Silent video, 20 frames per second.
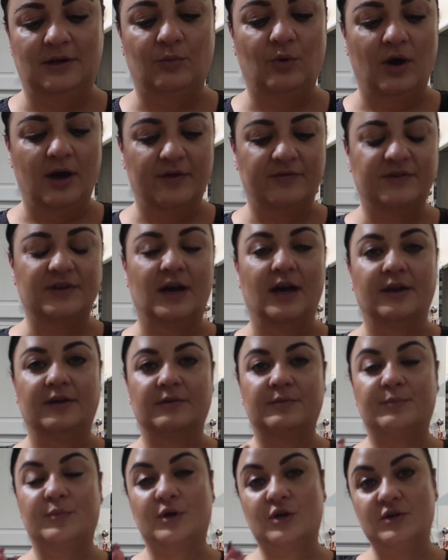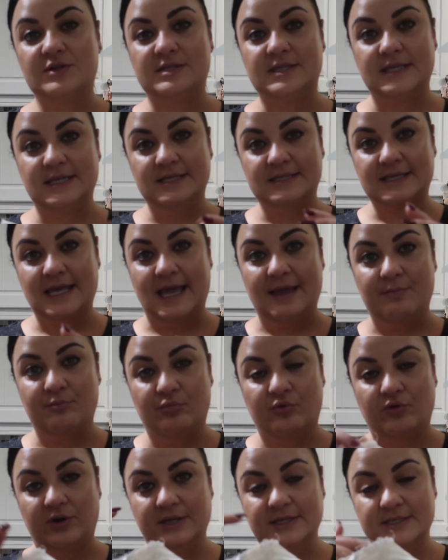And what I've done, because these
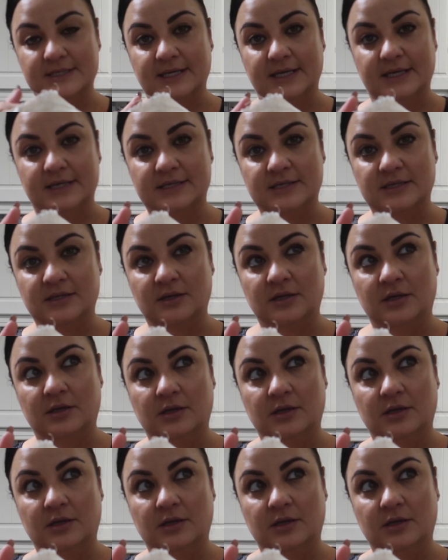came printed